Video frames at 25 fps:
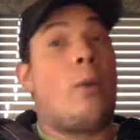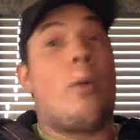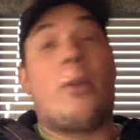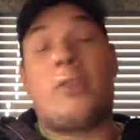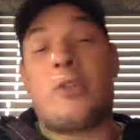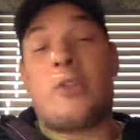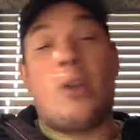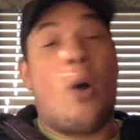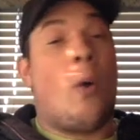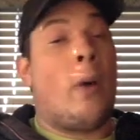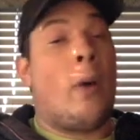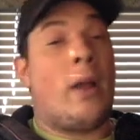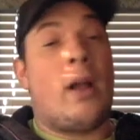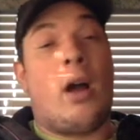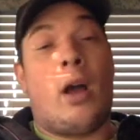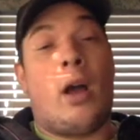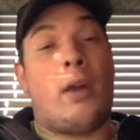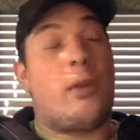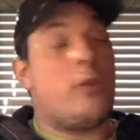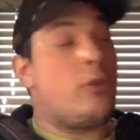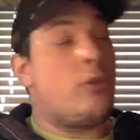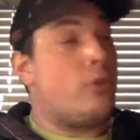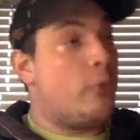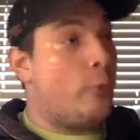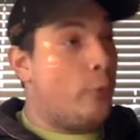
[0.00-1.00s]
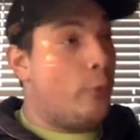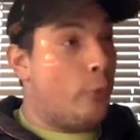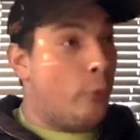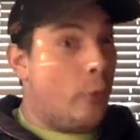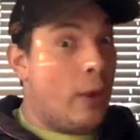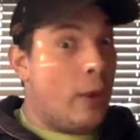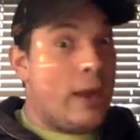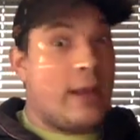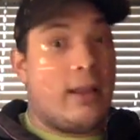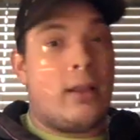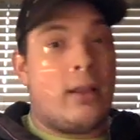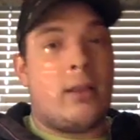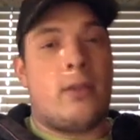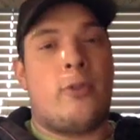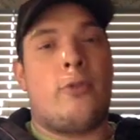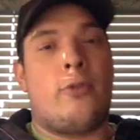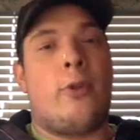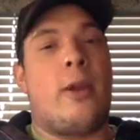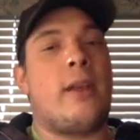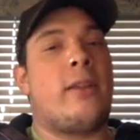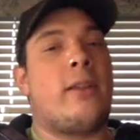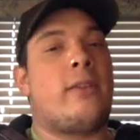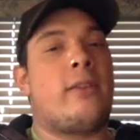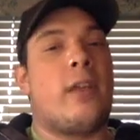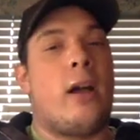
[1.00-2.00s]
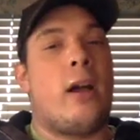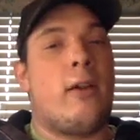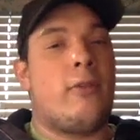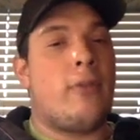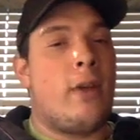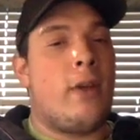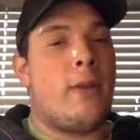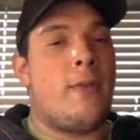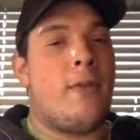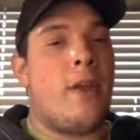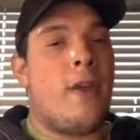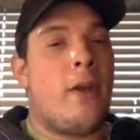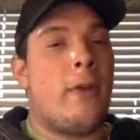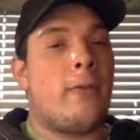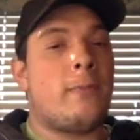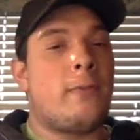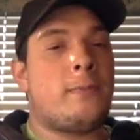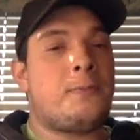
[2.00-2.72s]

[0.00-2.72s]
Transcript: what's going on. Great stuff right there.